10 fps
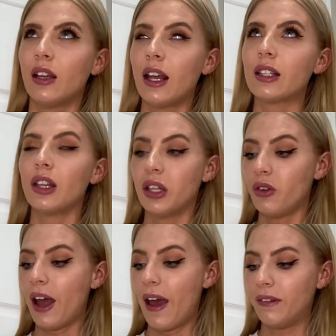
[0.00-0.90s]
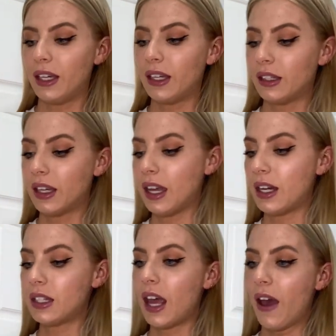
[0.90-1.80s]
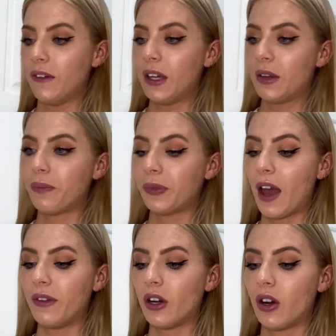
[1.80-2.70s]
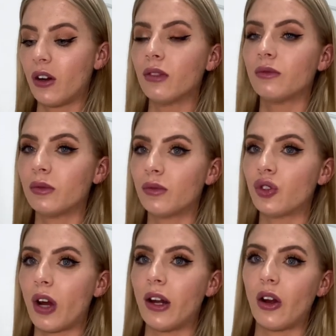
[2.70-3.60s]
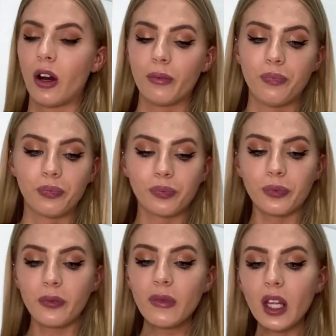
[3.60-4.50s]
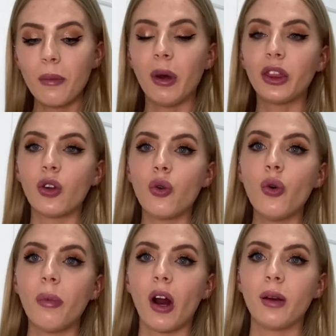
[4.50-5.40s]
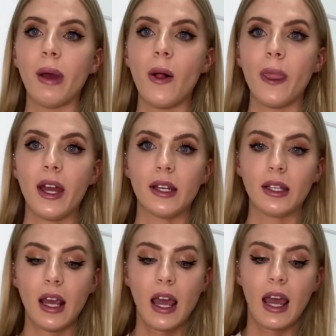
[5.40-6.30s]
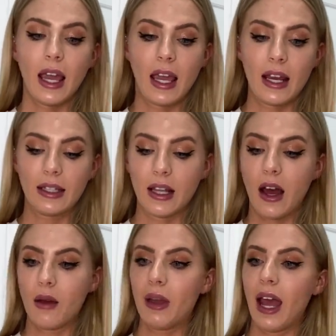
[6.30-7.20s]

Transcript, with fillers: it's a little heavy. It is a heavy, heavier straightener. But the cool part about this is um, it